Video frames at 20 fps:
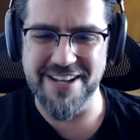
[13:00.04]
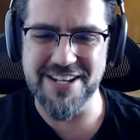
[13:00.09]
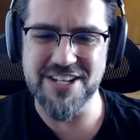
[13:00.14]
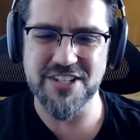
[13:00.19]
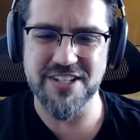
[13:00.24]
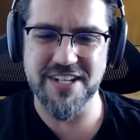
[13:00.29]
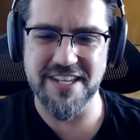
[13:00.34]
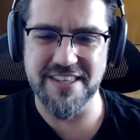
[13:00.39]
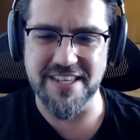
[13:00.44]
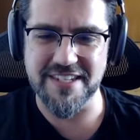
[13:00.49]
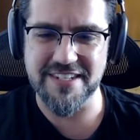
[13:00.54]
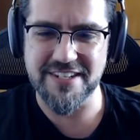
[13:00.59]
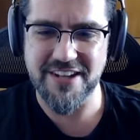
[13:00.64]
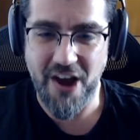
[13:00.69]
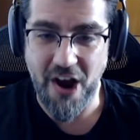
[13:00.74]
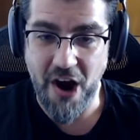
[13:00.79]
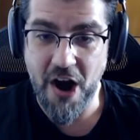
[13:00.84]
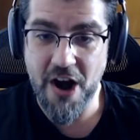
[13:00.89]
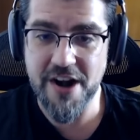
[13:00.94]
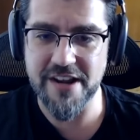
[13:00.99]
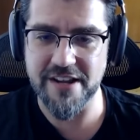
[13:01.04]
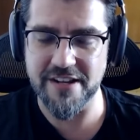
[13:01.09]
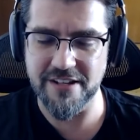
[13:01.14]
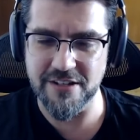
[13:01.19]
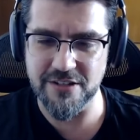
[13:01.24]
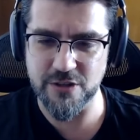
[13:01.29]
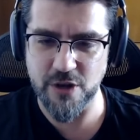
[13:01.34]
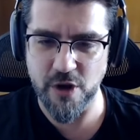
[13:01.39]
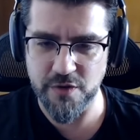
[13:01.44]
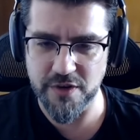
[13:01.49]
eventually this
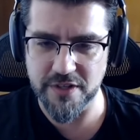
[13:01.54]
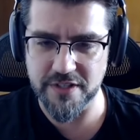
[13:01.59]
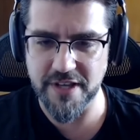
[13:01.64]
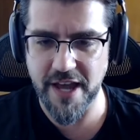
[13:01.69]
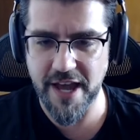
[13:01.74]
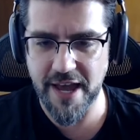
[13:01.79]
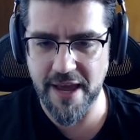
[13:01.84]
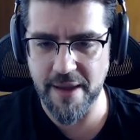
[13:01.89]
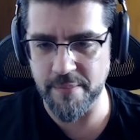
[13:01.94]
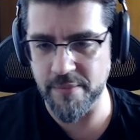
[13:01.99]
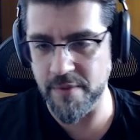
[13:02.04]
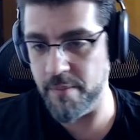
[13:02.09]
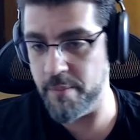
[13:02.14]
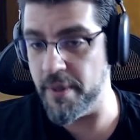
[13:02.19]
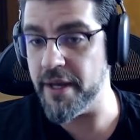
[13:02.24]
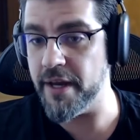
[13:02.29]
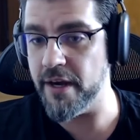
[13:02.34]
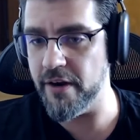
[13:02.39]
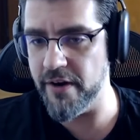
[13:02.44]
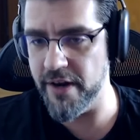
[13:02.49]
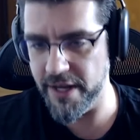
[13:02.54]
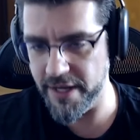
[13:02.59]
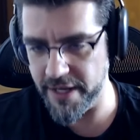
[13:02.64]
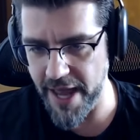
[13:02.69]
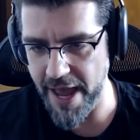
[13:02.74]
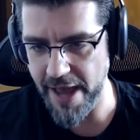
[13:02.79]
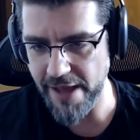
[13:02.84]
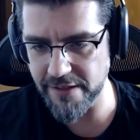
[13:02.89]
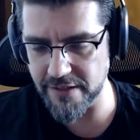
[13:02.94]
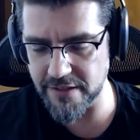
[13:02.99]
hardens over time the bigger it
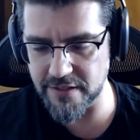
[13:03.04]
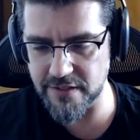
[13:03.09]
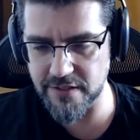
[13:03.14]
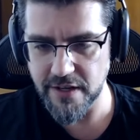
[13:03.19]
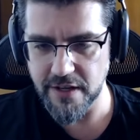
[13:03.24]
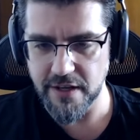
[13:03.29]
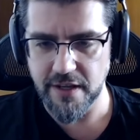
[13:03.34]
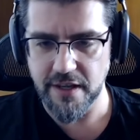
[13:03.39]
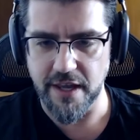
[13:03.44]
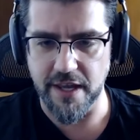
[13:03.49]
gets.